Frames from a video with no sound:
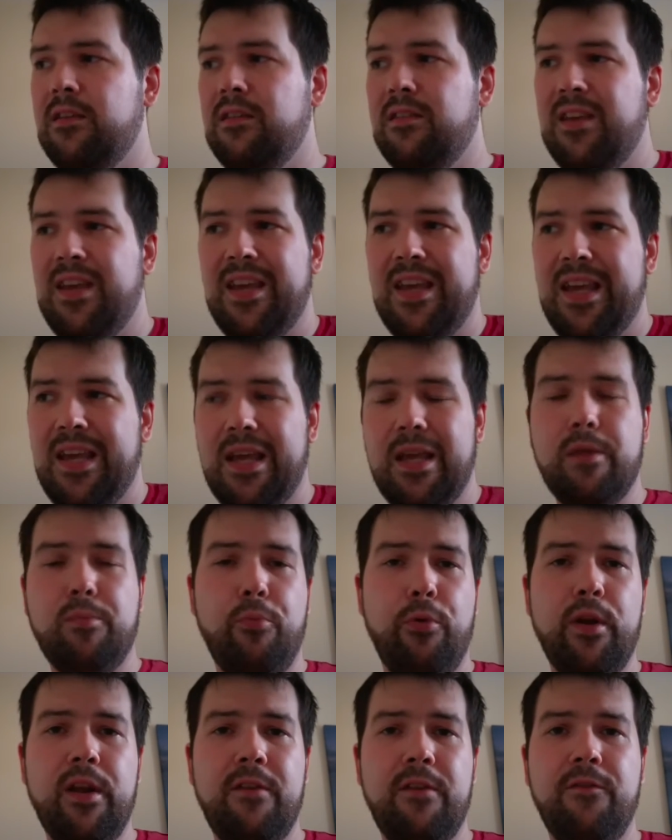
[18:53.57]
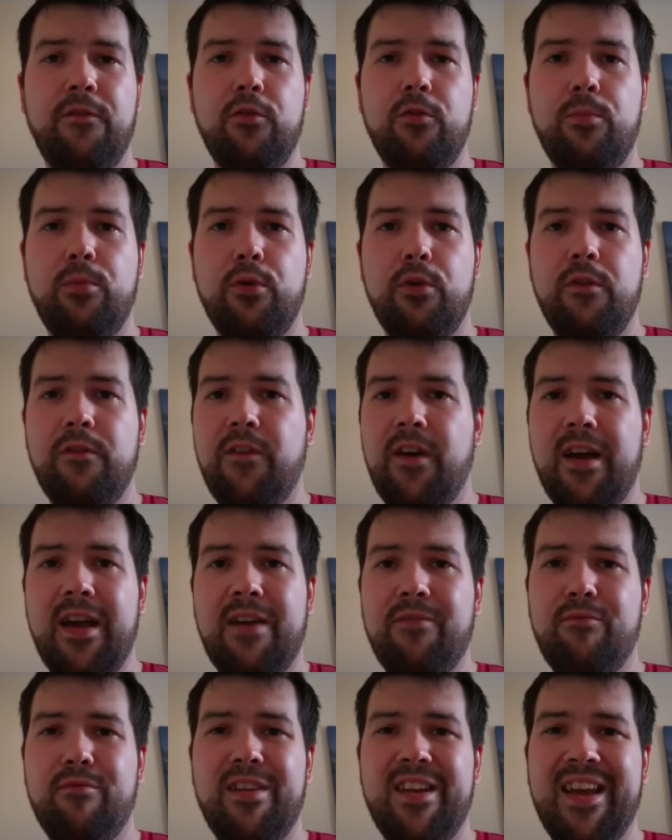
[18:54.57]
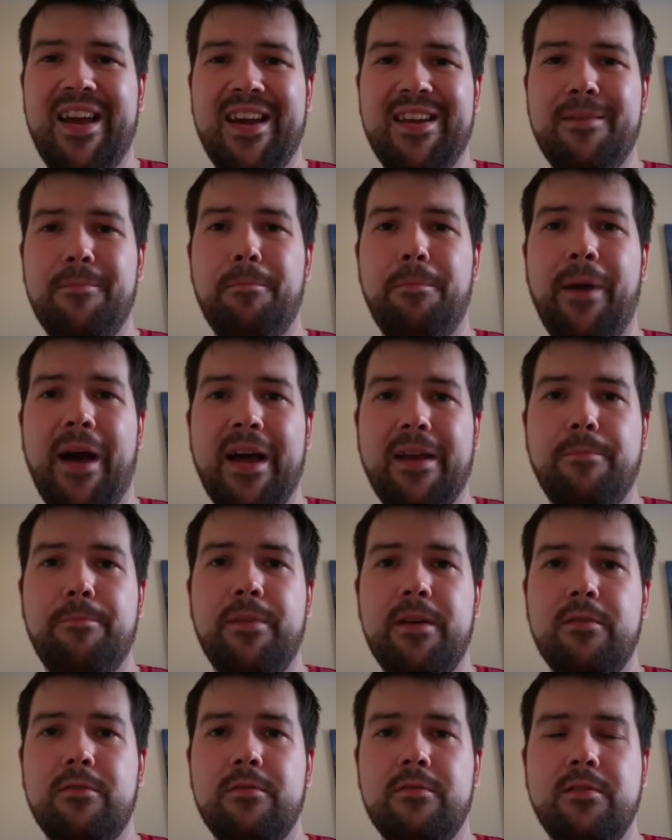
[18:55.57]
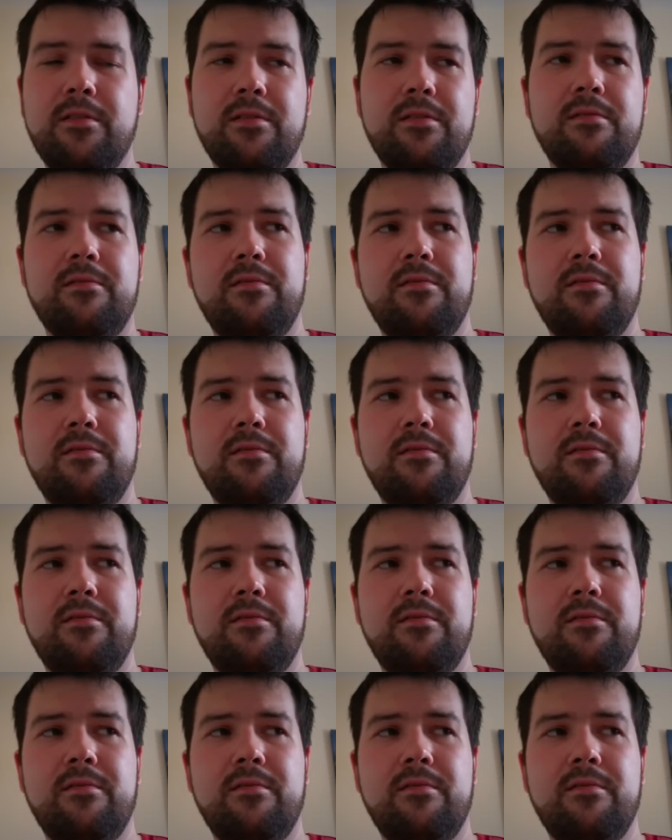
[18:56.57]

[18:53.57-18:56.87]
it is pretty foolproof. I haven't really had a bad build.